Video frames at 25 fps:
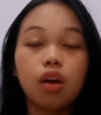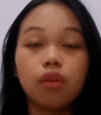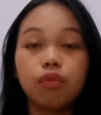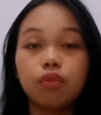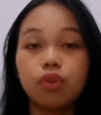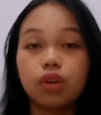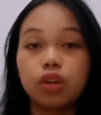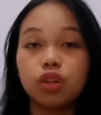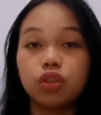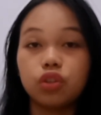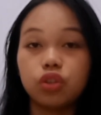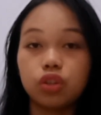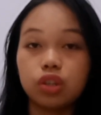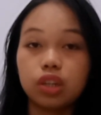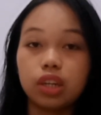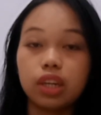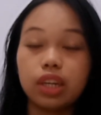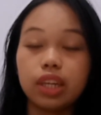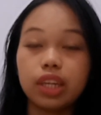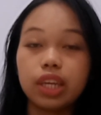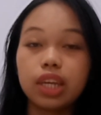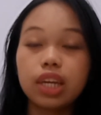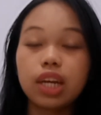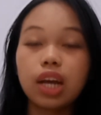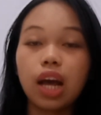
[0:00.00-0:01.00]
For the journal
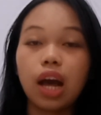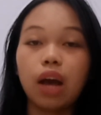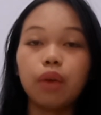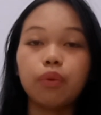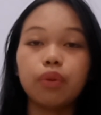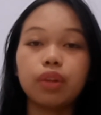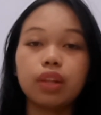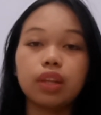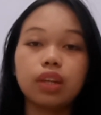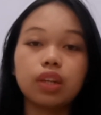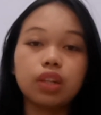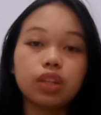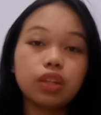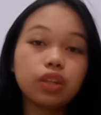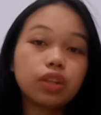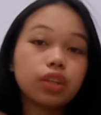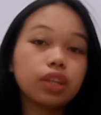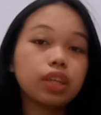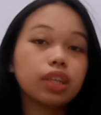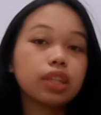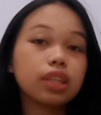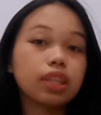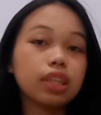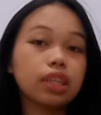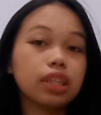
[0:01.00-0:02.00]
link, I will include
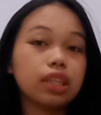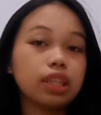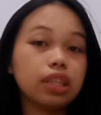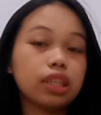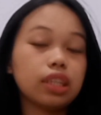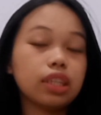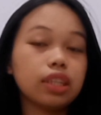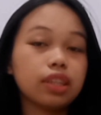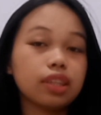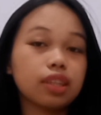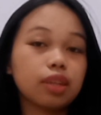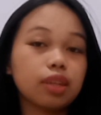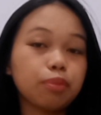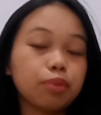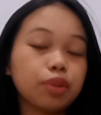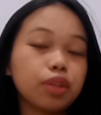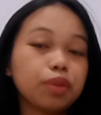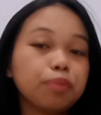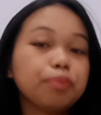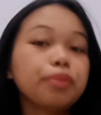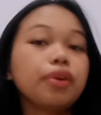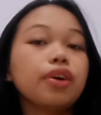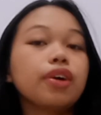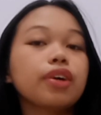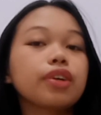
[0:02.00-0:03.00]
it in the
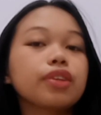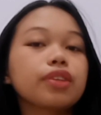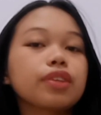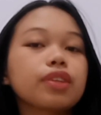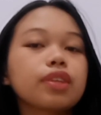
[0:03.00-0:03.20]
description box.